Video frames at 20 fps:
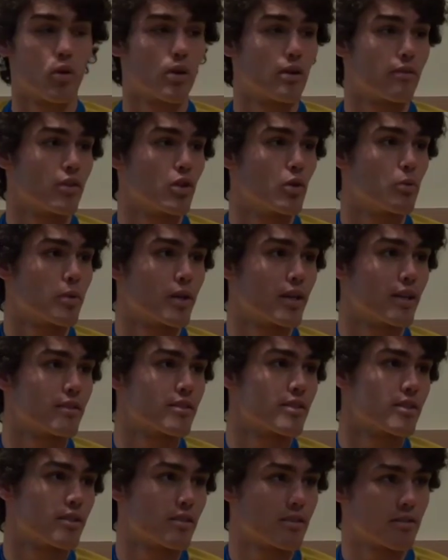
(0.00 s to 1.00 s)
point of view being
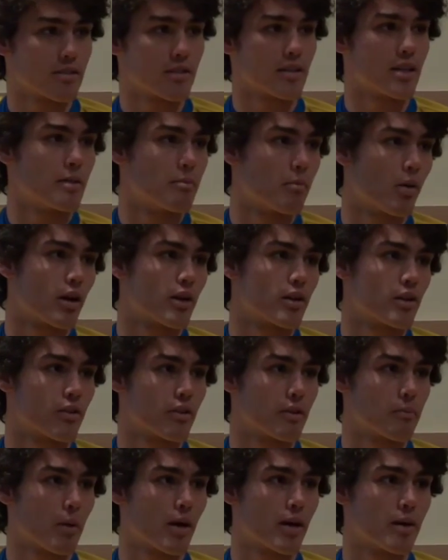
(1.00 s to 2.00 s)
to, to keep
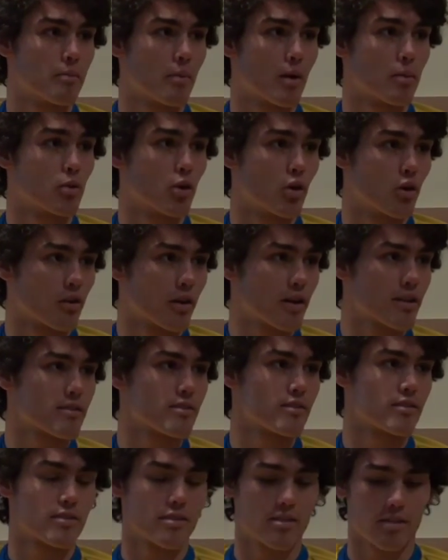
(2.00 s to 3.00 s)
monitoring my, my
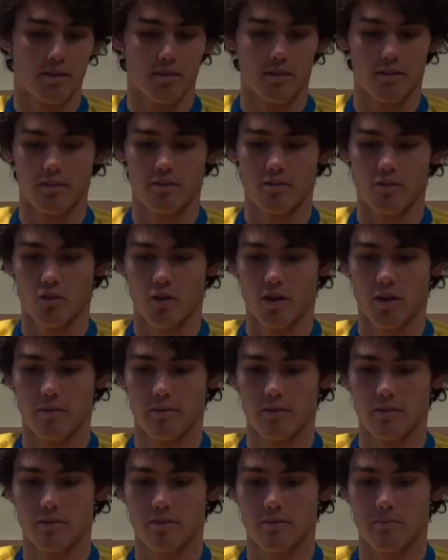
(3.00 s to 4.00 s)
progress and to try
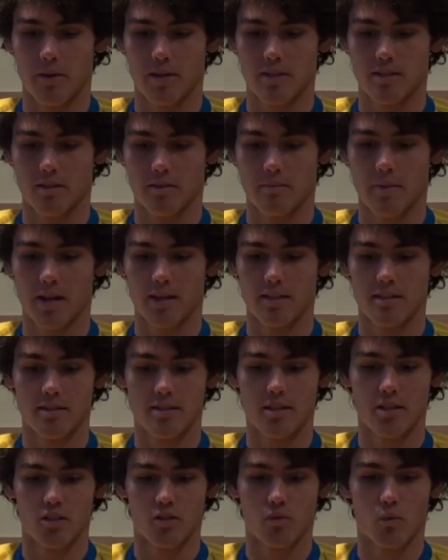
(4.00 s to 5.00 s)
and to basically make a
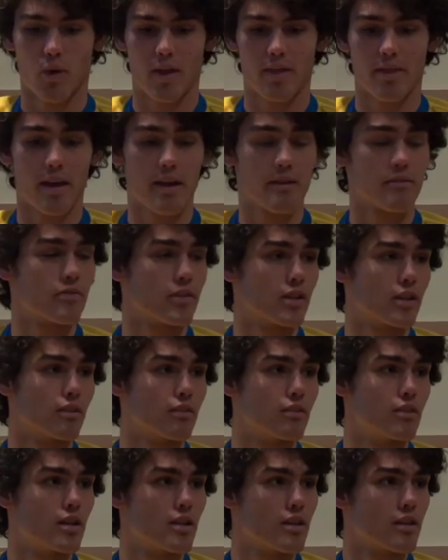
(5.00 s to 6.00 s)
decision when they
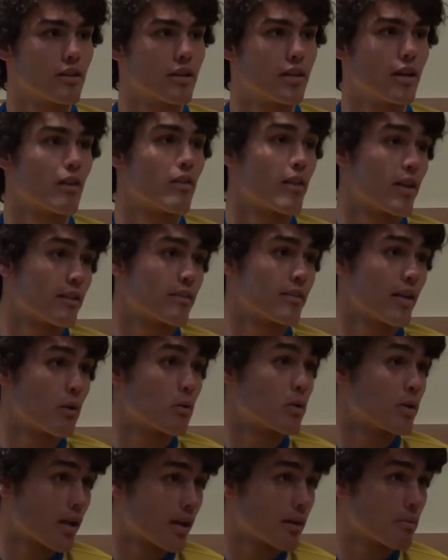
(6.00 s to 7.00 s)
feel you know they, they
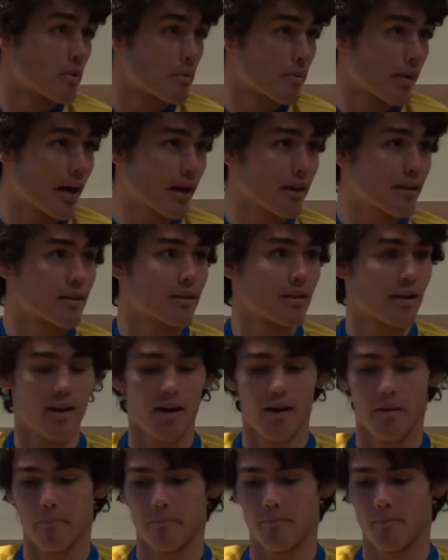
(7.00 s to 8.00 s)
would like me back.
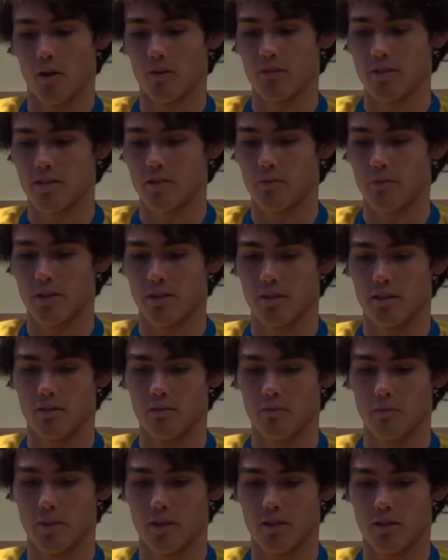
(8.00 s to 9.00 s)
Um, obviously with the
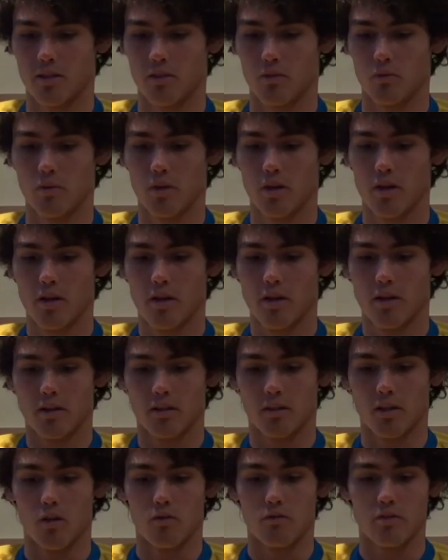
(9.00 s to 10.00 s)
with the new
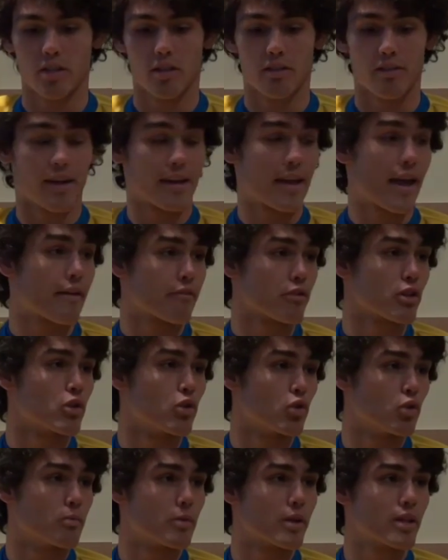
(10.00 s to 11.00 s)
loan deal they can
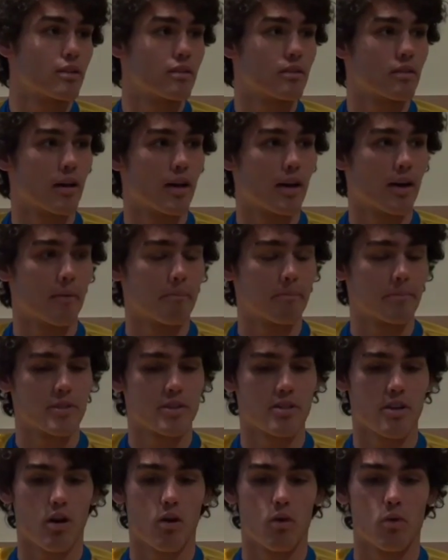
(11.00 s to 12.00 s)
recall me. Um,
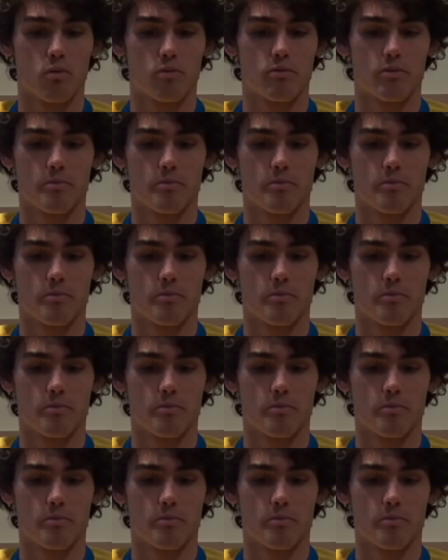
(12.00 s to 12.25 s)
so